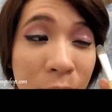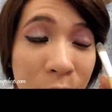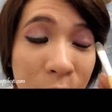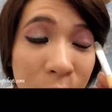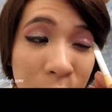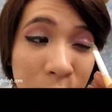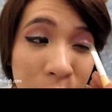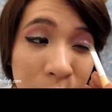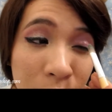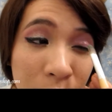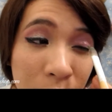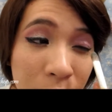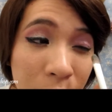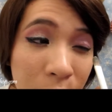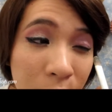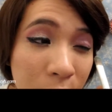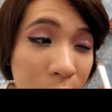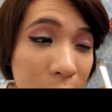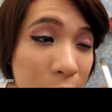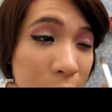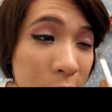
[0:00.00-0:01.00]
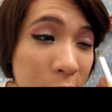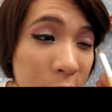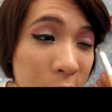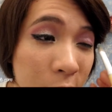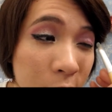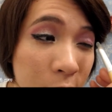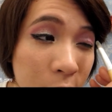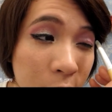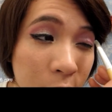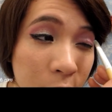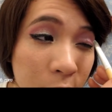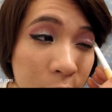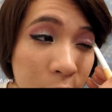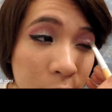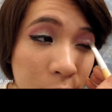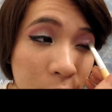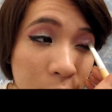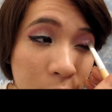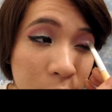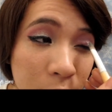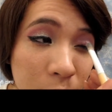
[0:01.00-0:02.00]

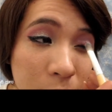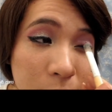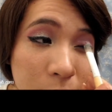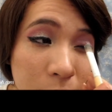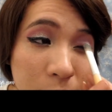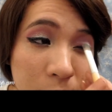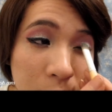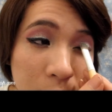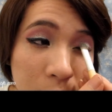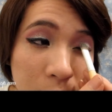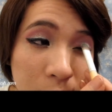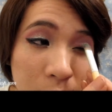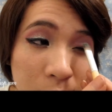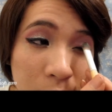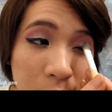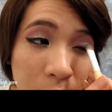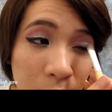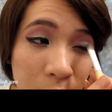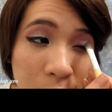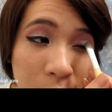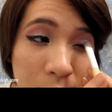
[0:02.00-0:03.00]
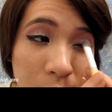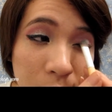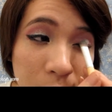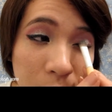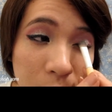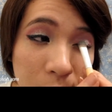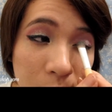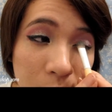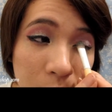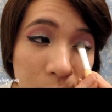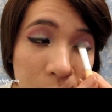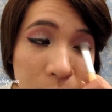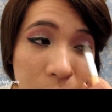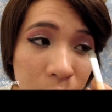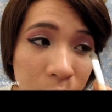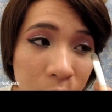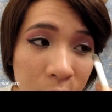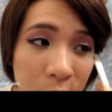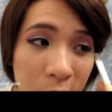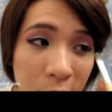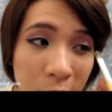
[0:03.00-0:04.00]

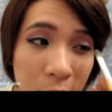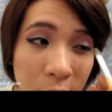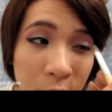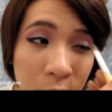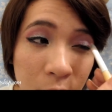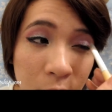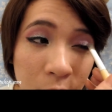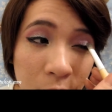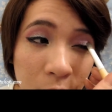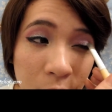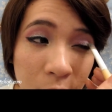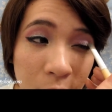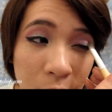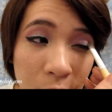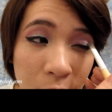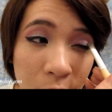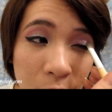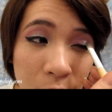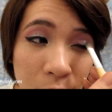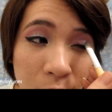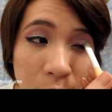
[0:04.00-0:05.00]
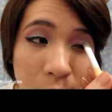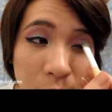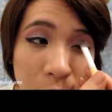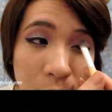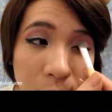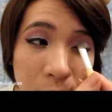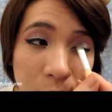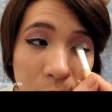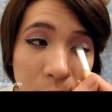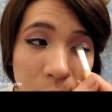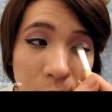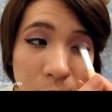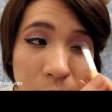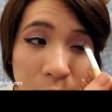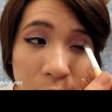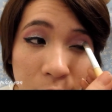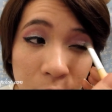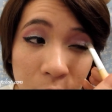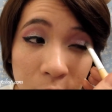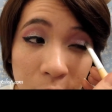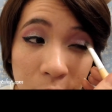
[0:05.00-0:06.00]

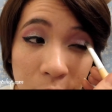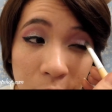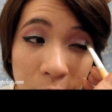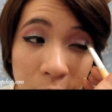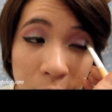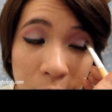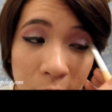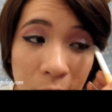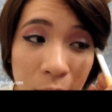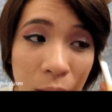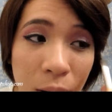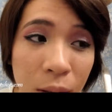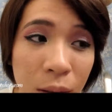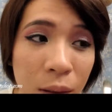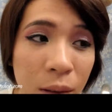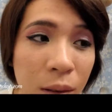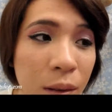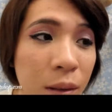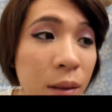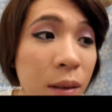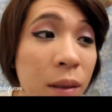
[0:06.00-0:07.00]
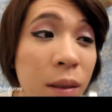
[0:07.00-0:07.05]
(silence)